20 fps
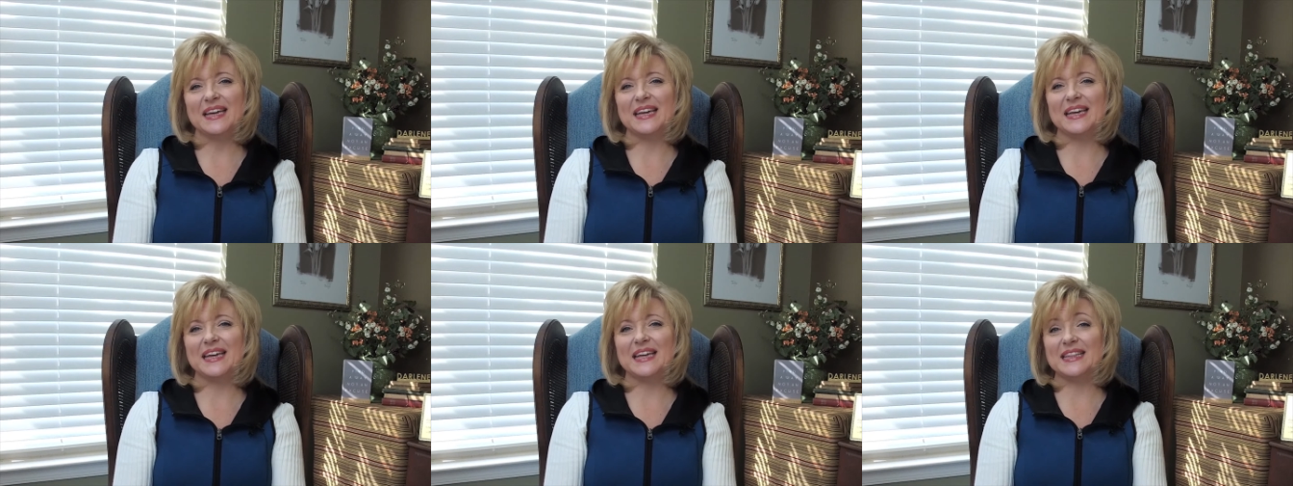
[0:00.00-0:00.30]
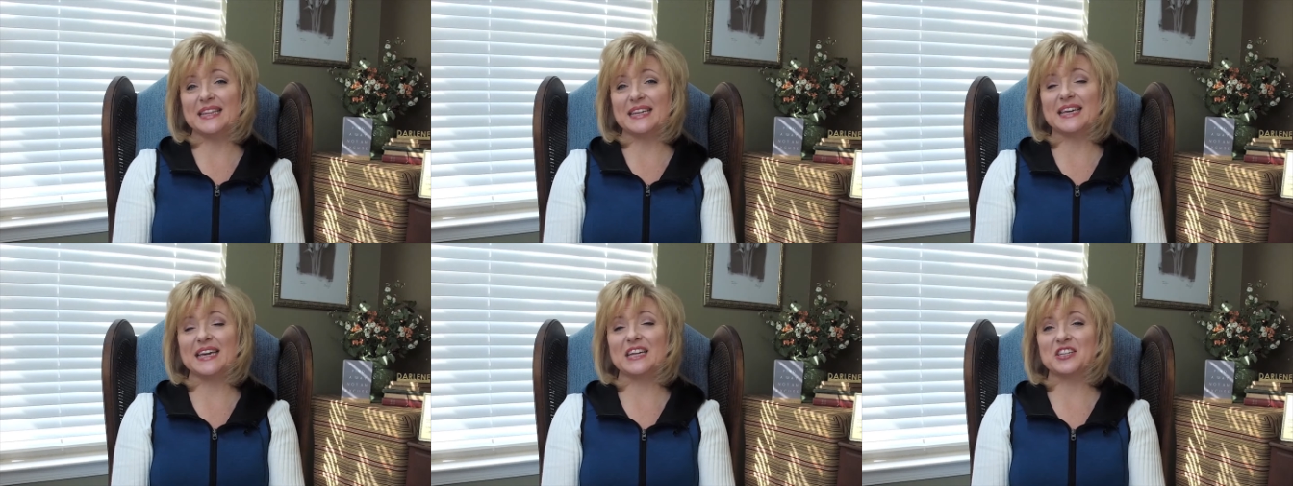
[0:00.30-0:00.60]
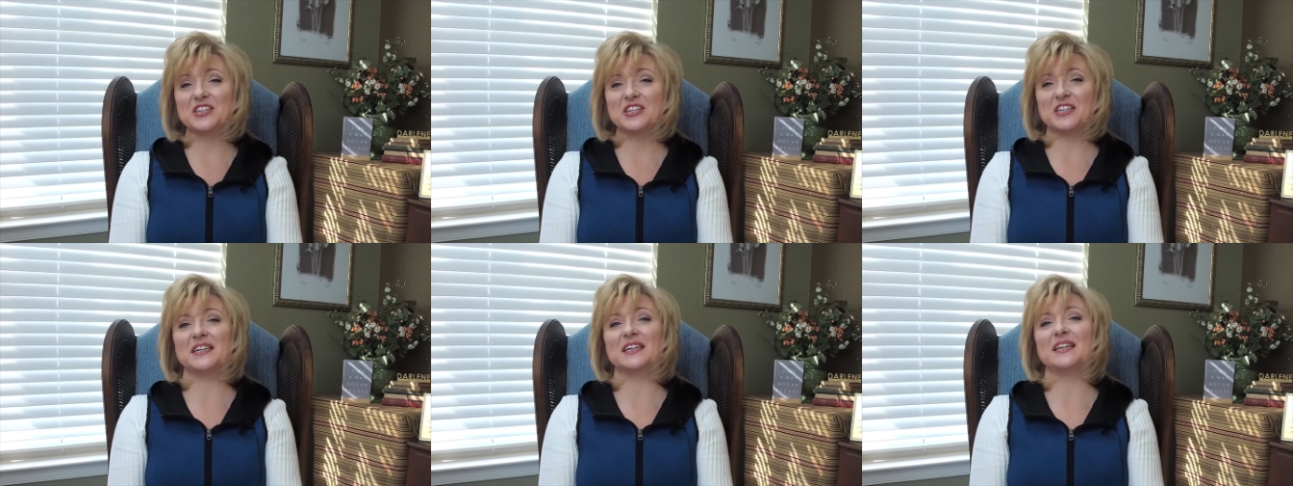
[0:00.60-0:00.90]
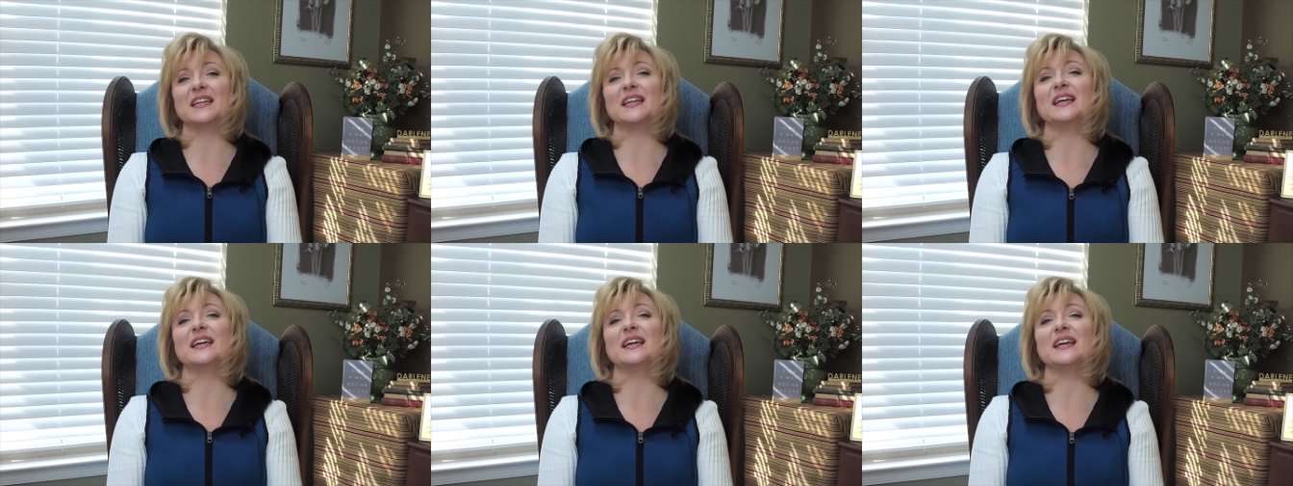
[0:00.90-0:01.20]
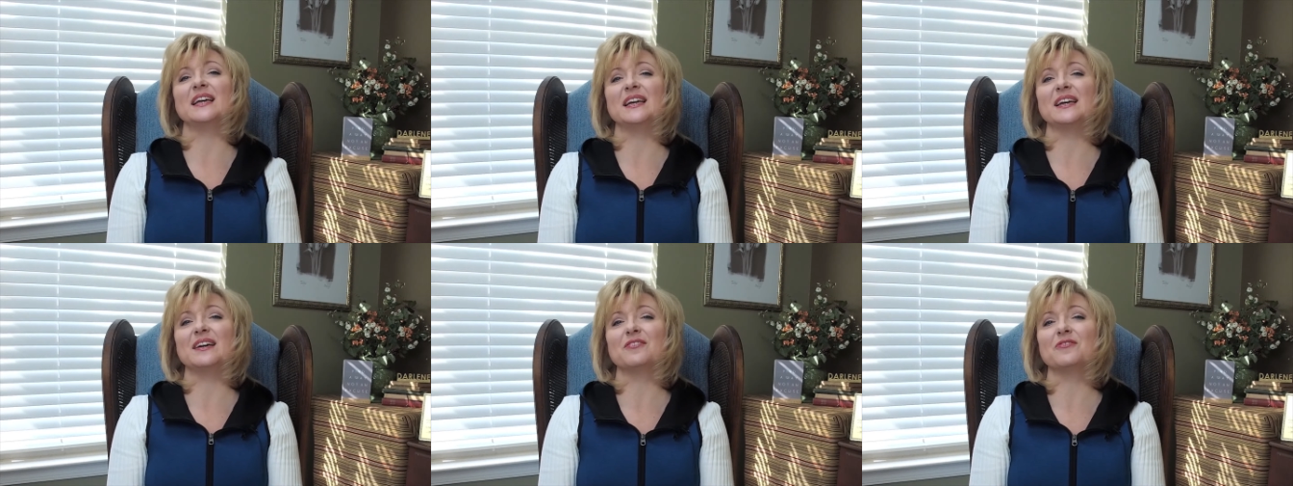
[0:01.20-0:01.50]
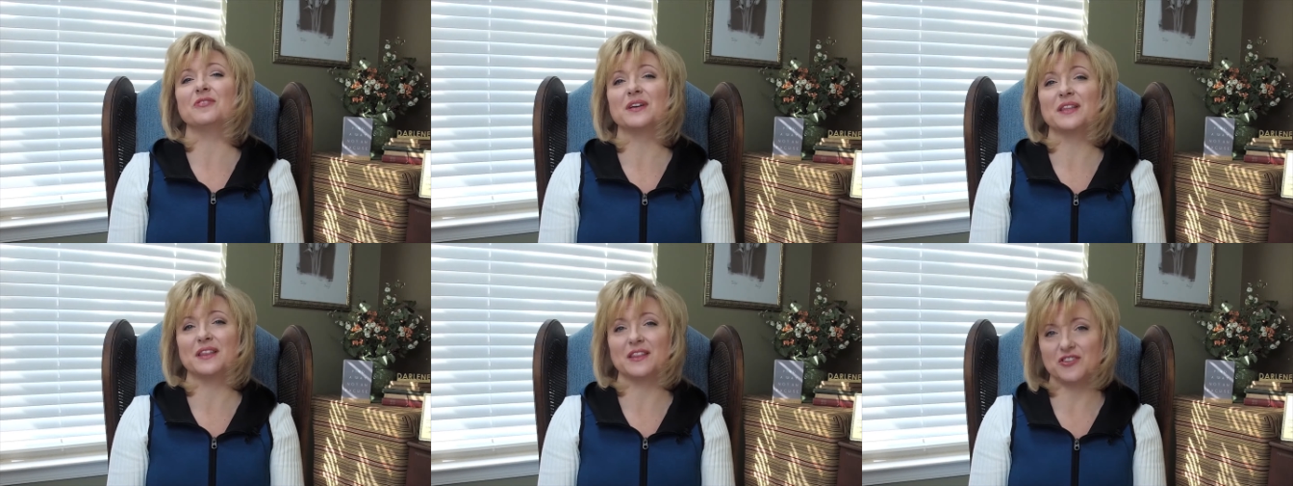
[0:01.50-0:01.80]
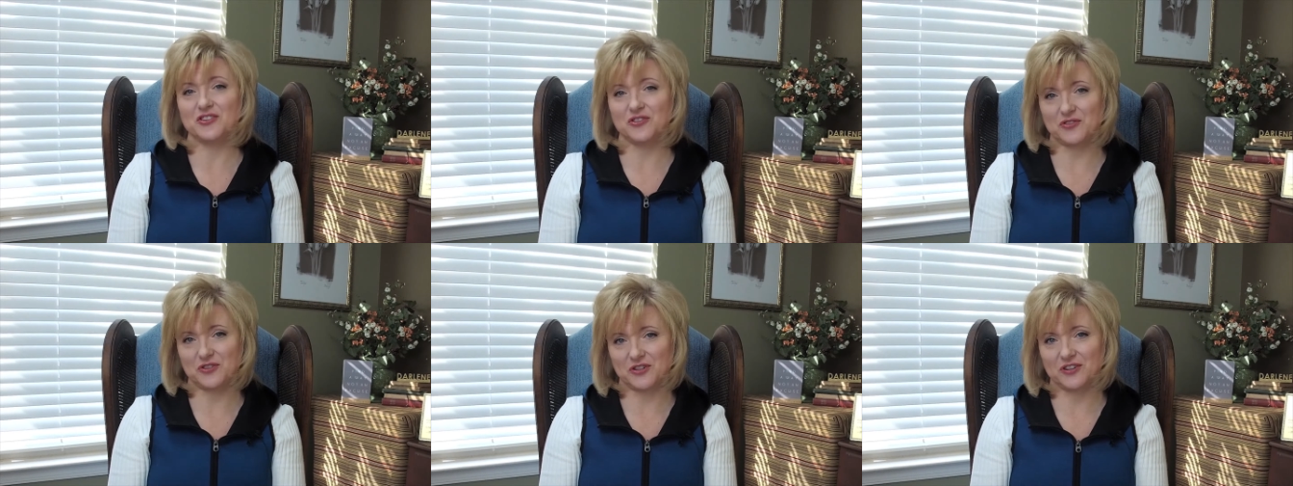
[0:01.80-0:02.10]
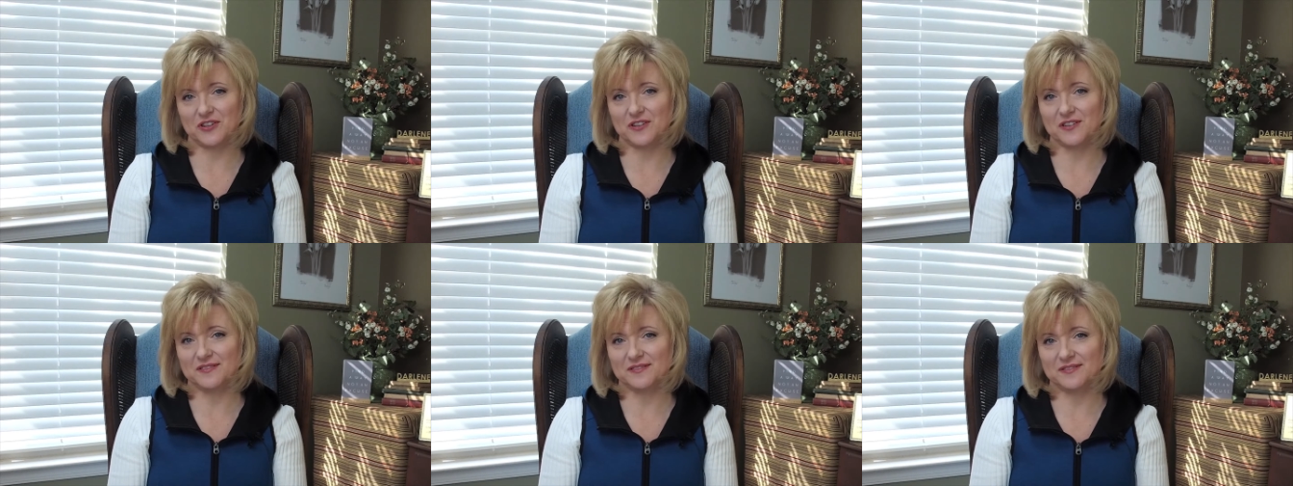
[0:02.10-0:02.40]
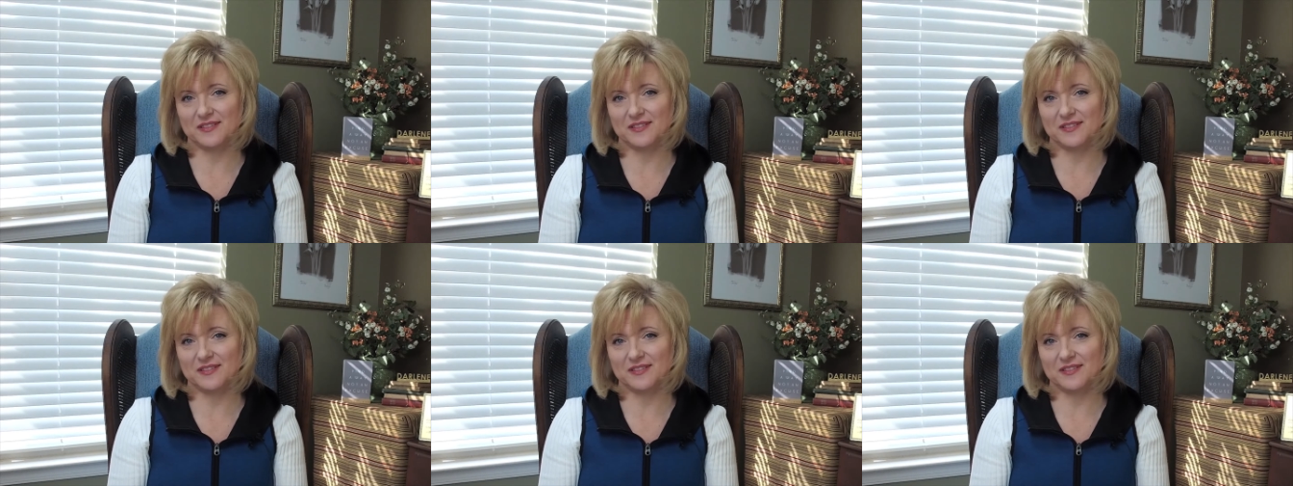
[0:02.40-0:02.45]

in the kitchen with the juicer.